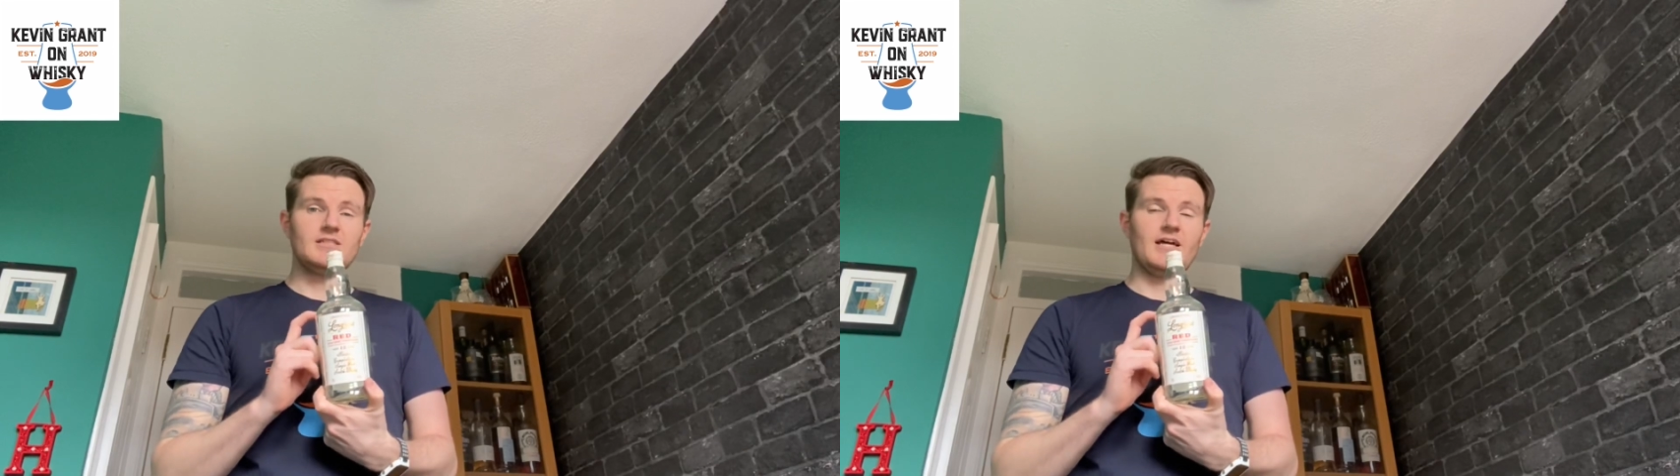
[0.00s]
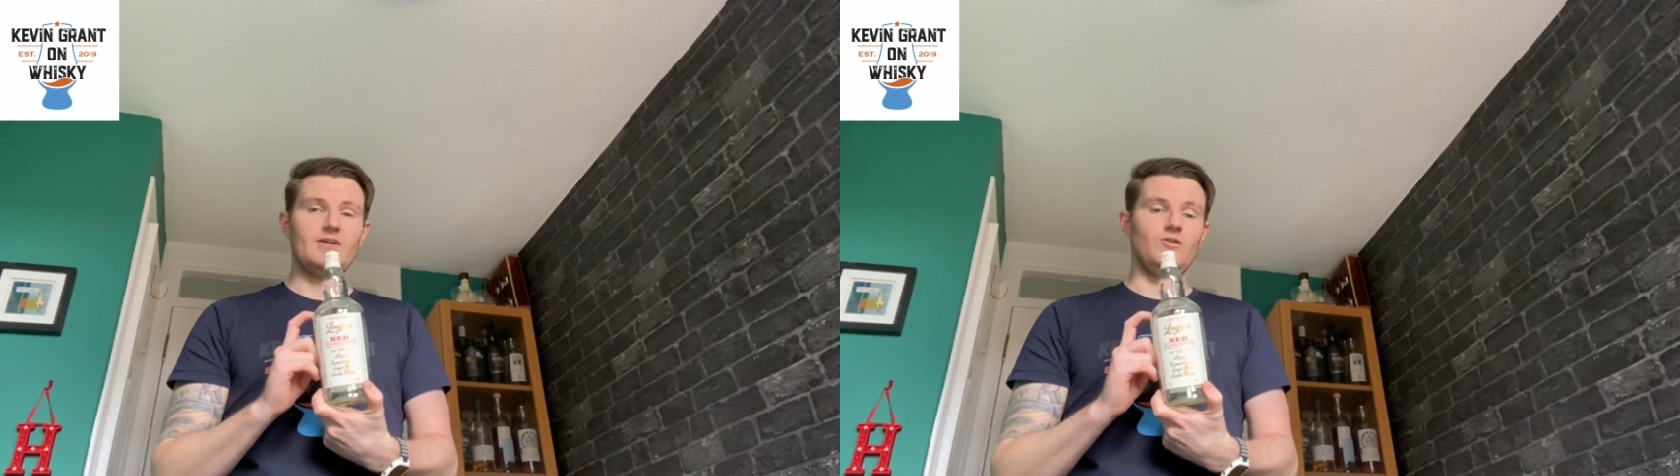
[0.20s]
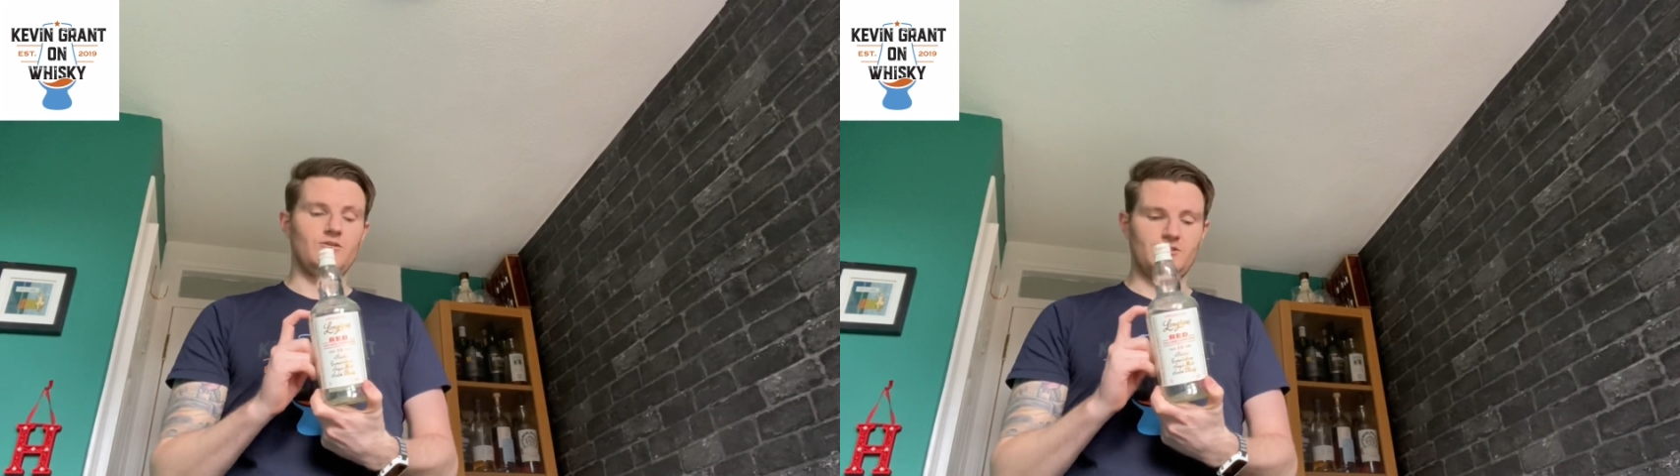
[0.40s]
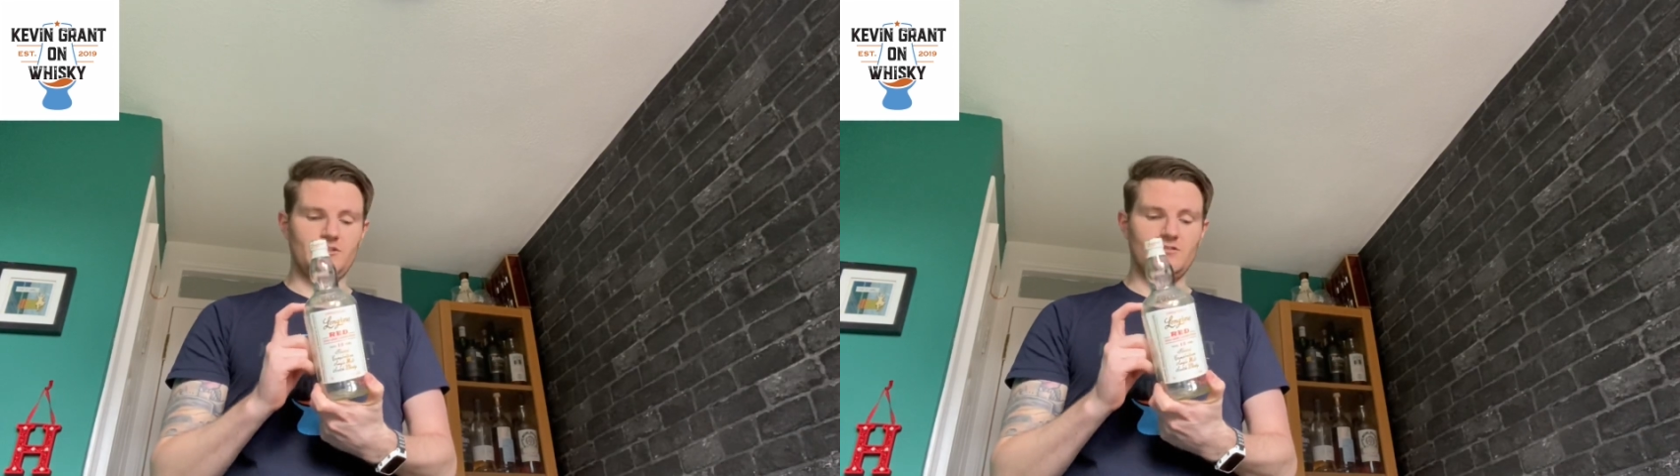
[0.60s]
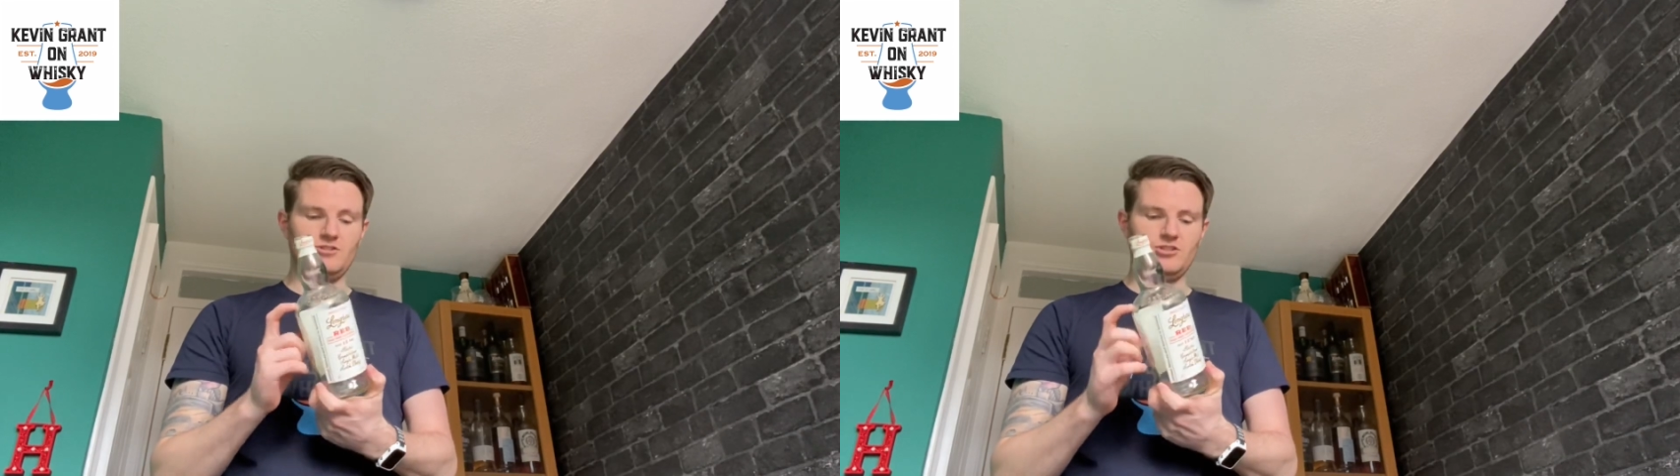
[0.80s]
in
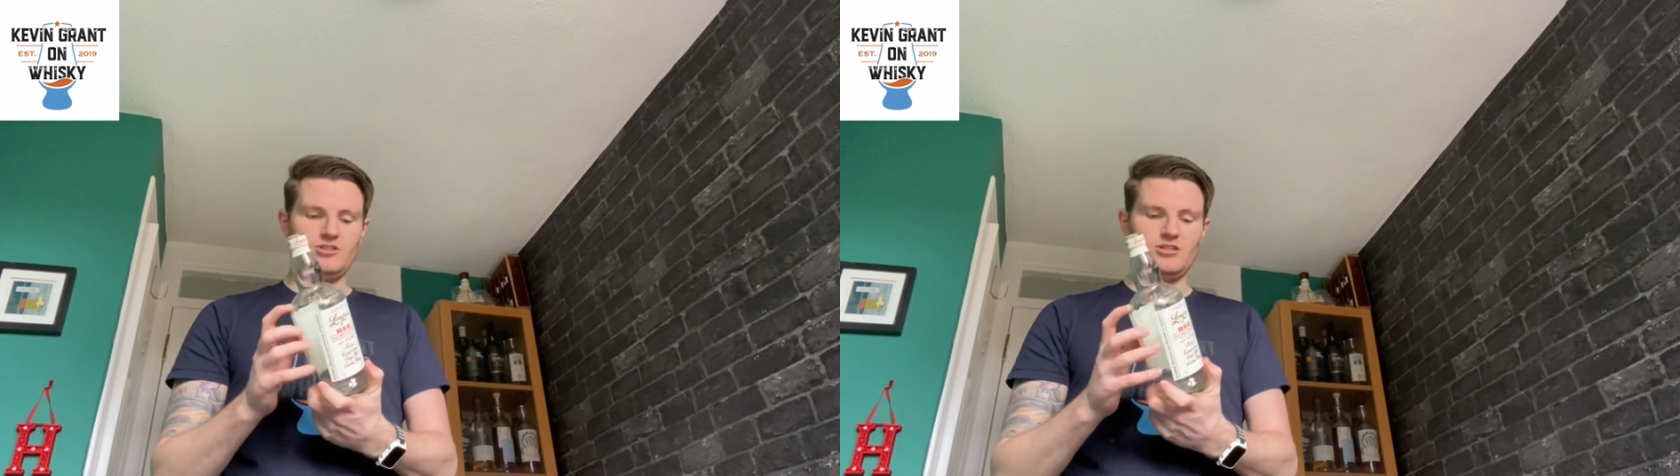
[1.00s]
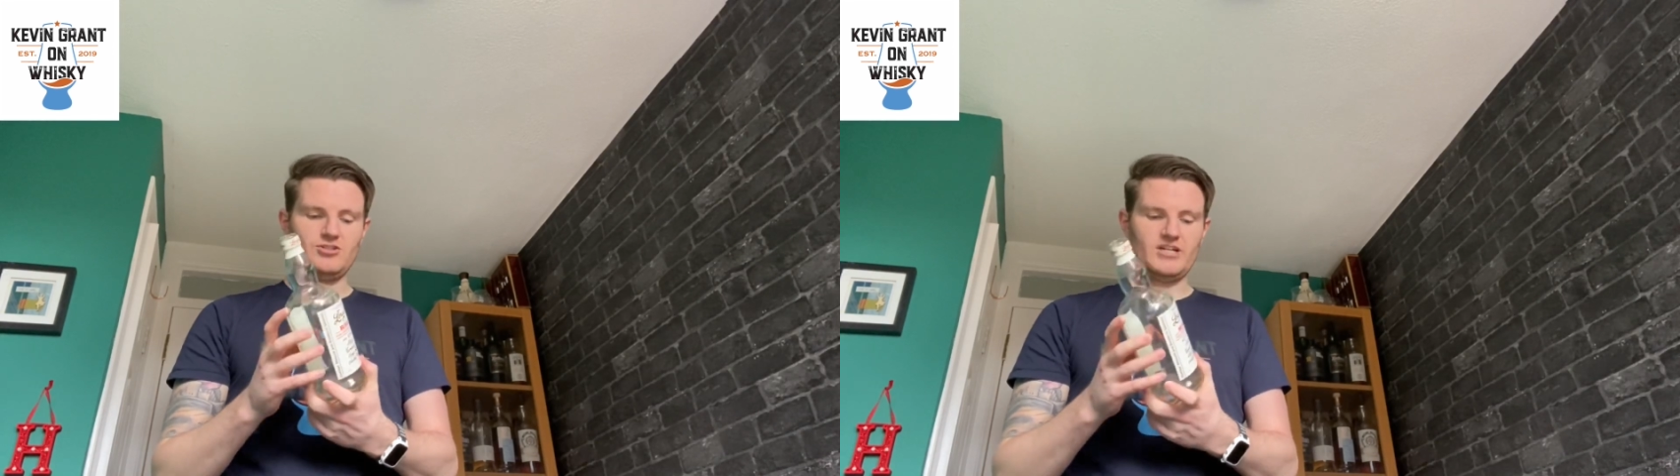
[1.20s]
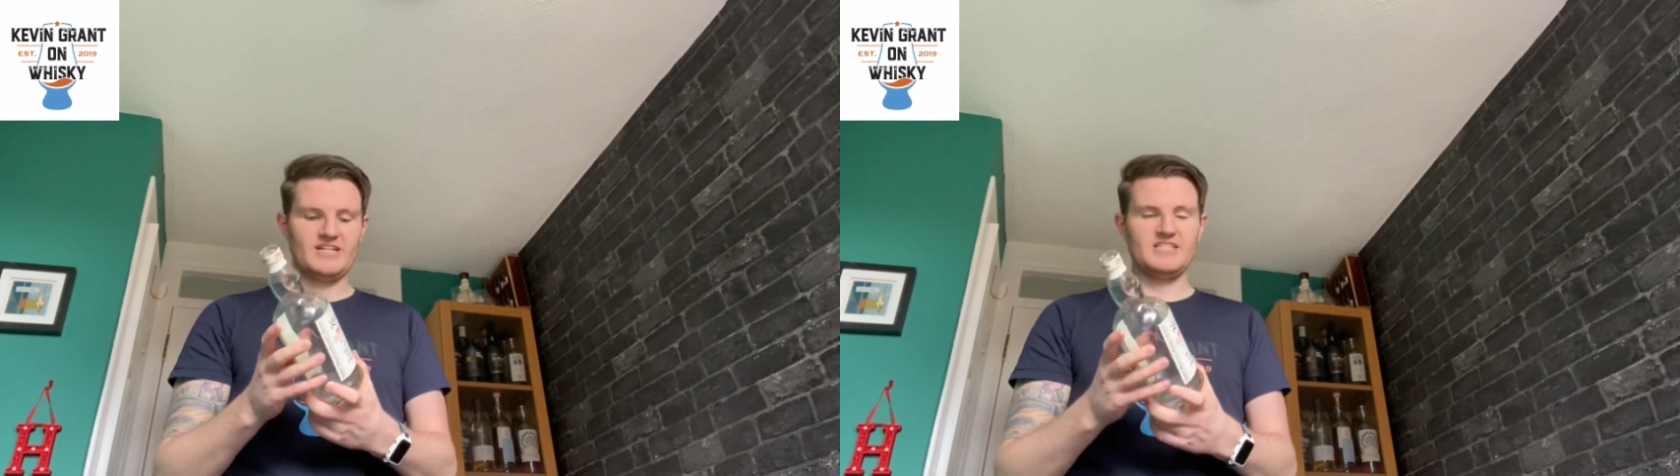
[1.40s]
auctions just to try and